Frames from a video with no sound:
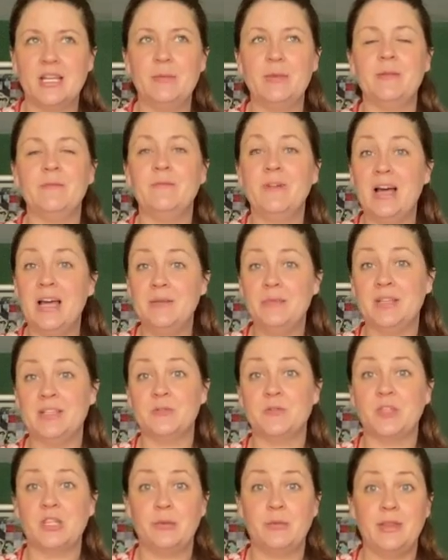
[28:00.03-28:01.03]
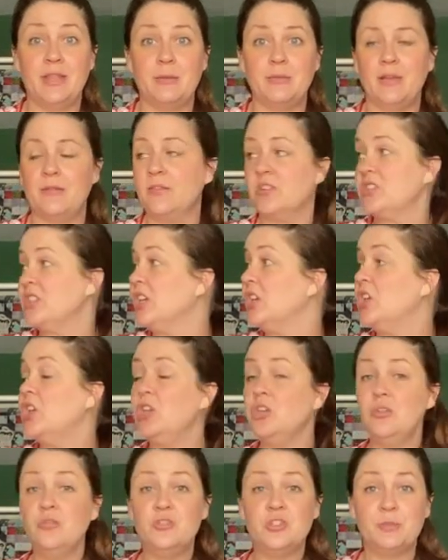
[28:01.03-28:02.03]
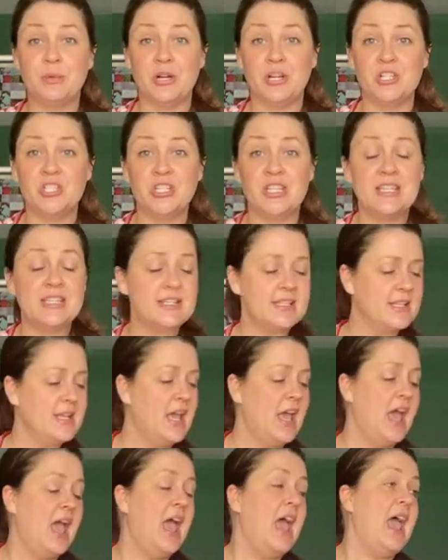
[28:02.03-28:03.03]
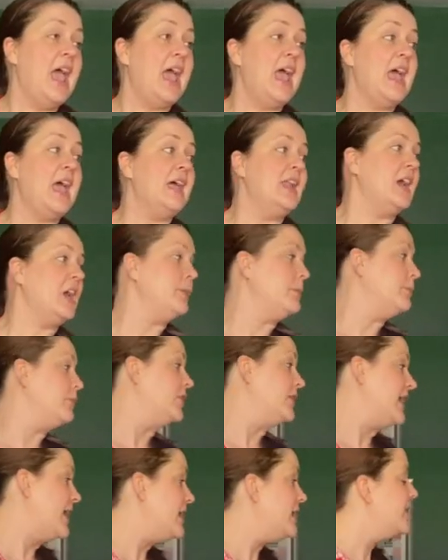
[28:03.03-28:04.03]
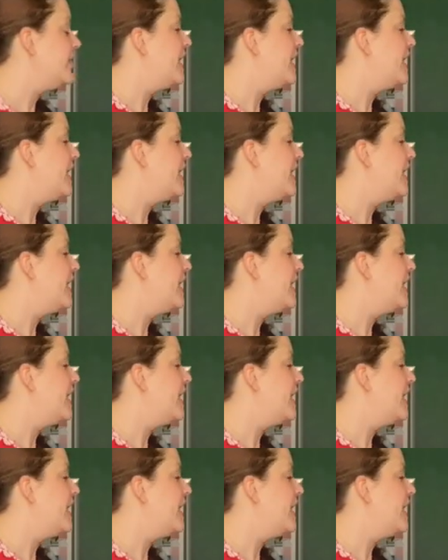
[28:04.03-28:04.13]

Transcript: to be fun because it was going to be like my first like huge purchase. And I remember getting